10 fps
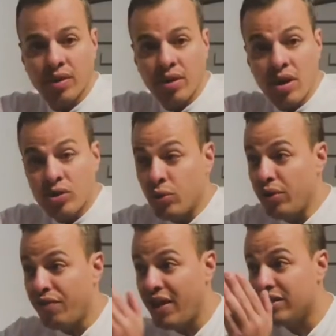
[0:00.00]
So when you're
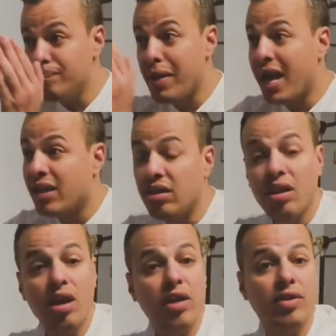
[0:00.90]
facing back in the
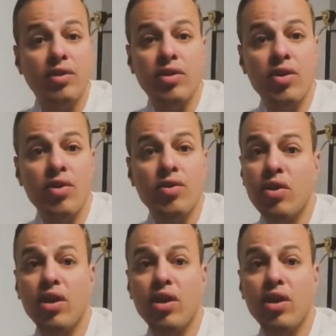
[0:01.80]
line, you're gonna